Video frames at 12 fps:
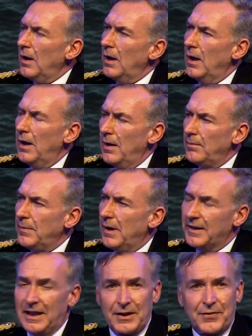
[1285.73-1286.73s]

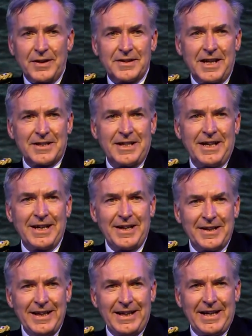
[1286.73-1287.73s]
I think it's fantastic. I
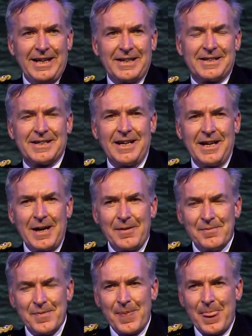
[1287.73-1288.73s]
think it's
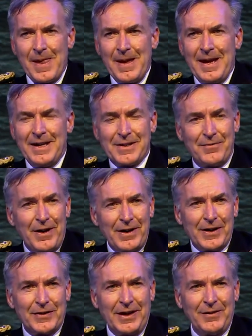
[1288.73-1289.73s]
a very
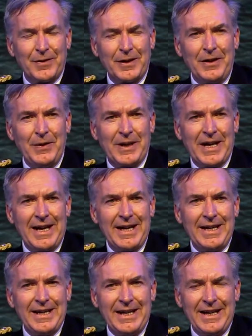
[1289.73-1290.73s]
good thing for the
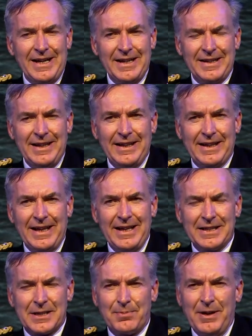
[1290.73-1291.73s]
UK. I think
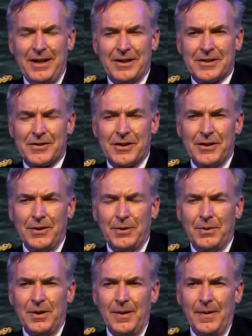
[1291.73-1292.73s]
it speaks
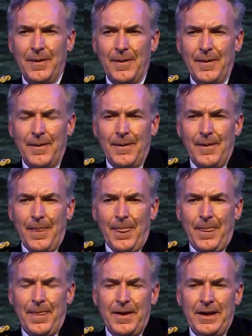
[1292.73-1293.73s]
to
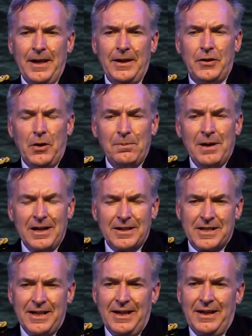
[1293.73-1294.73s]
the
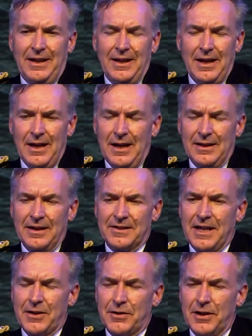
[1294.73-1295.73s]
humility that
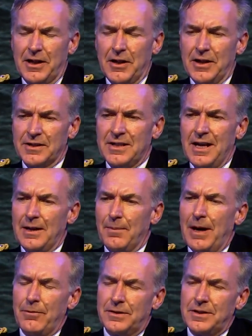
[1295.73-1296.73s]
Secretary Geertz said
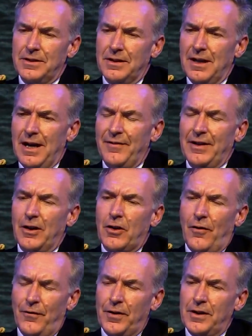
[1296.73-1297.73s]
about having the
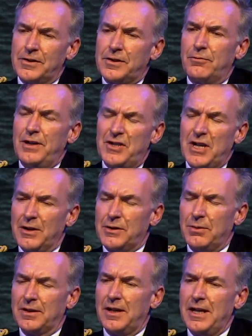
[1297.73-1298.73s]
confidence to reach out
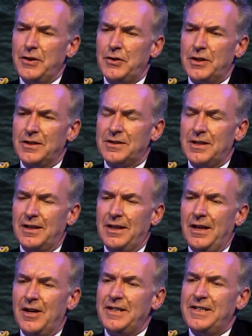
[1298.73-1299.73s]
to other nations, that
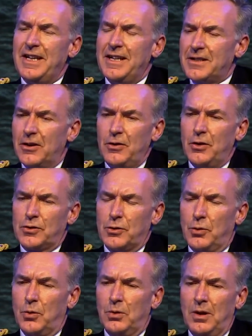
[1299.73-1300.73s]
the ideas are not
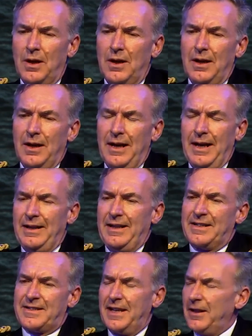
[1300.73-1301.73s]
all in
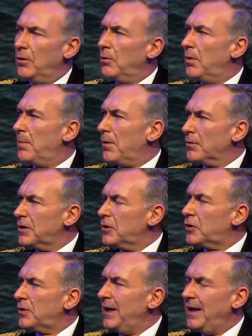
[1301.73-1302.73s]
this single
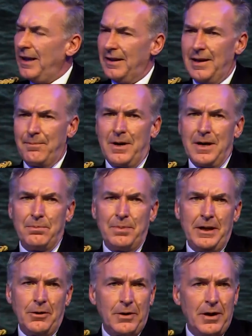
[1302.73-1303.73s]
repository that might be
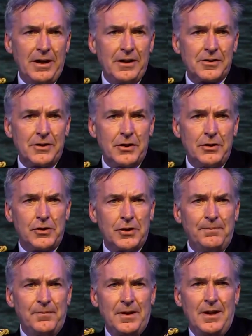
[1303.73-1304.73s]
your own
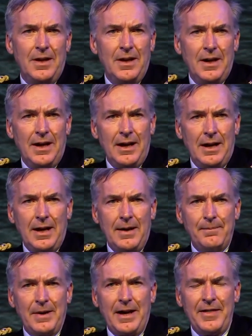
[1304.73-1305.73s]
institution.
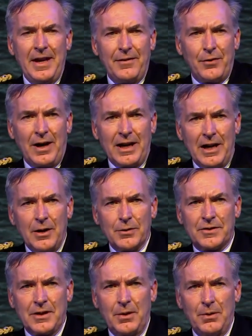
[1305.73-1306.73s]
And therefore, and I
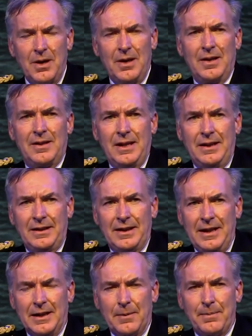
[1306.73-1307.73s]
also think
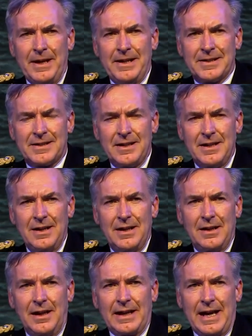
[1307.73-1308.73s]
the other piece,
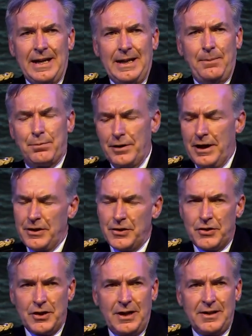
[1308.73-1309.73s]
like any
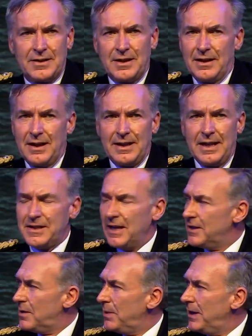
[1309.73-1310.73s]
bridge, is that they
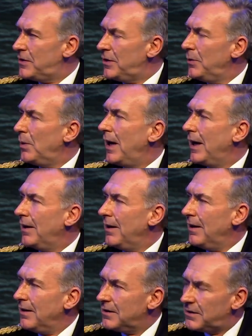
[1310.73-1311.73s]
tend to be two-way.
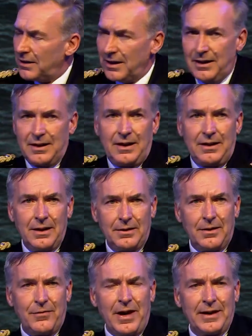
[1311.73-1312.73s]
So
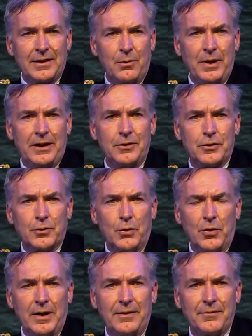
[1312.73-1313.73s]
the fact that we can
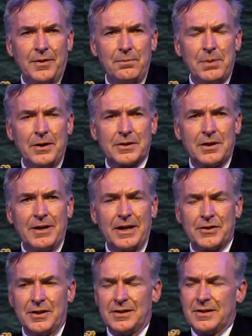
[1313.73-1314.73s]
draw on it in both
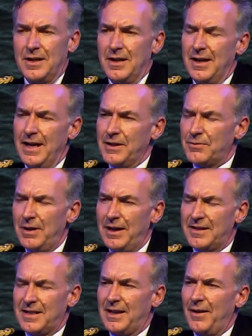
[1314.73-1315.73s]
directions is
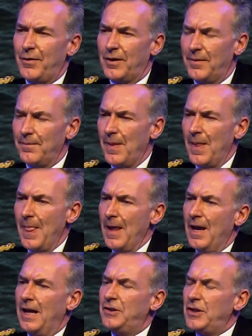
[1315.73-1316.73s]
really significant.
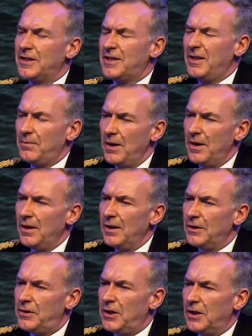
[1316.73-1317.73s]
And just
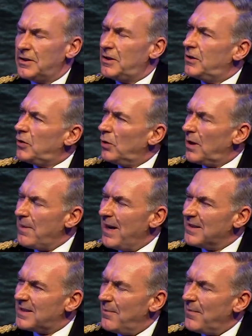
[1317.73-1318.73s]
to talk
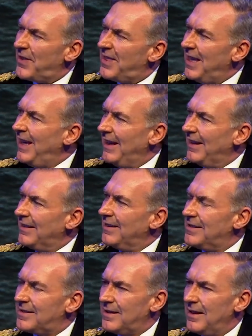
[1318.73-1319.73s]
about some
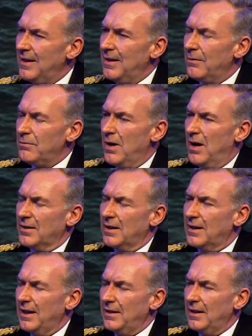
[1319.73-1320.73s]
things rather
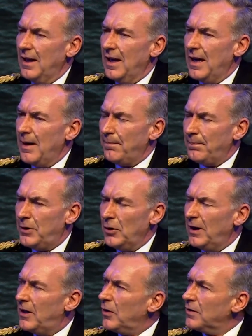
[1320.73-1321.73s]
than
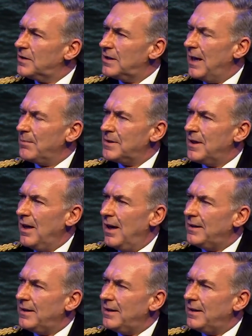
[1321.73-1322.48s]
purely concepts, I